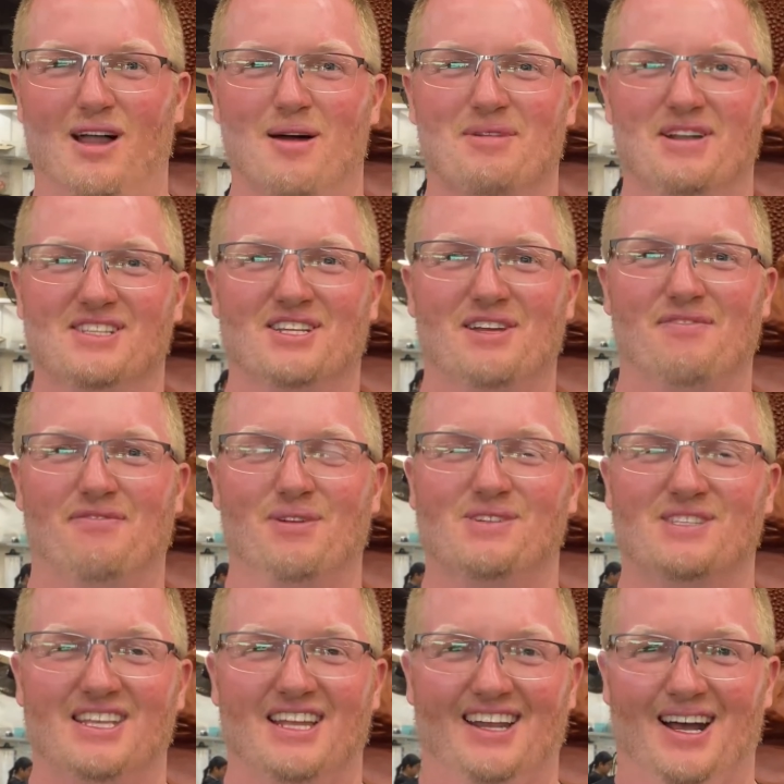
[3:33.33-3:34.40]
Robert is Here Fruit
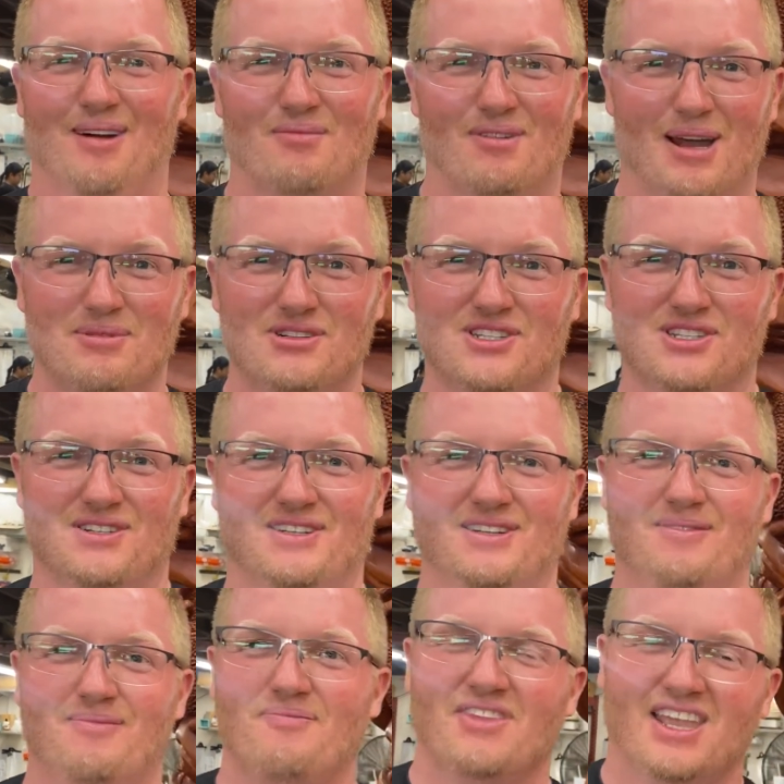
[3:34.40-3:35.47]
Stand. I'm Robert
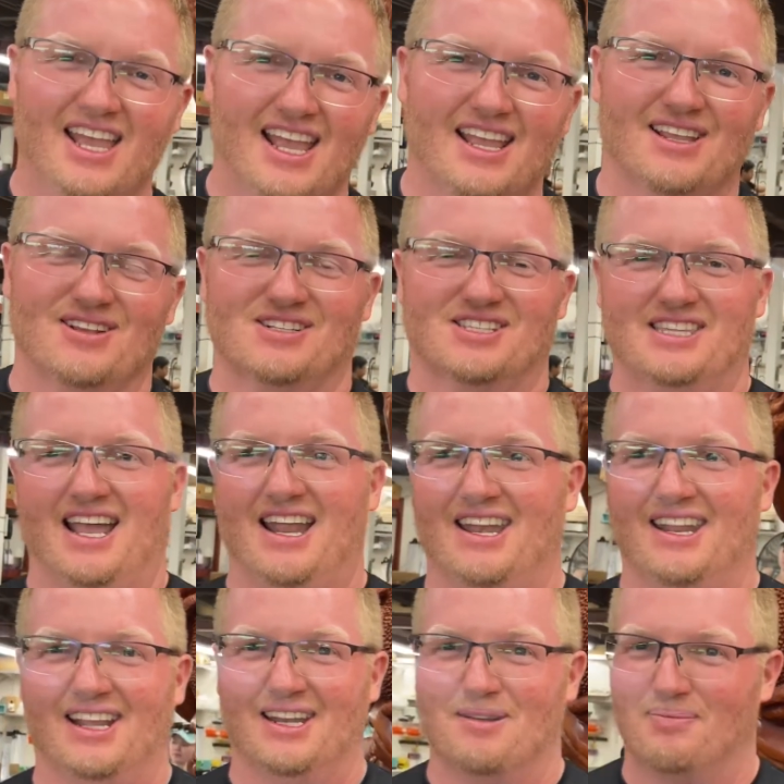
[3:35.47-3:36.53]
Jr. You're
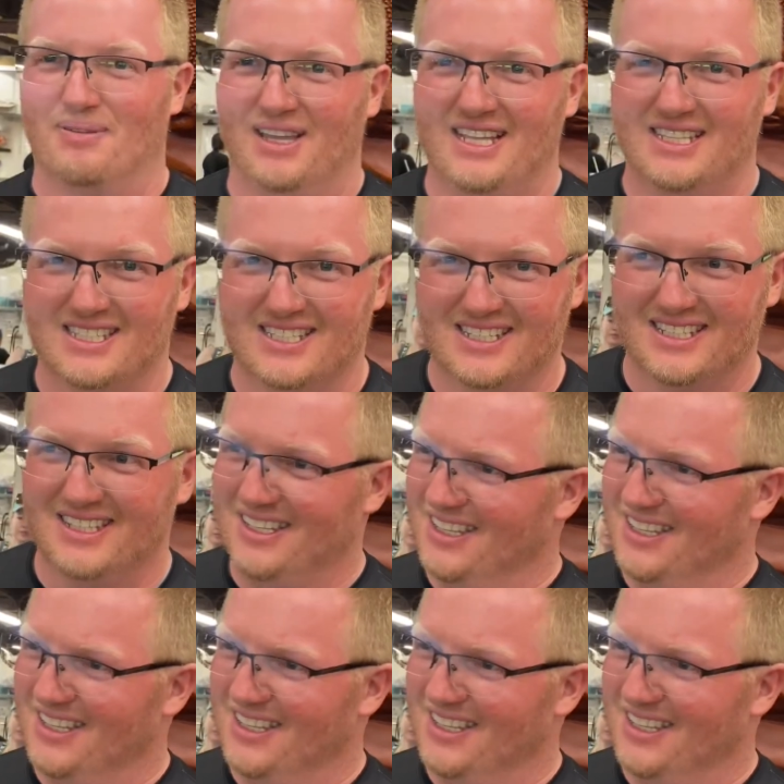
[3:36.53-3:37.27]
standing in a place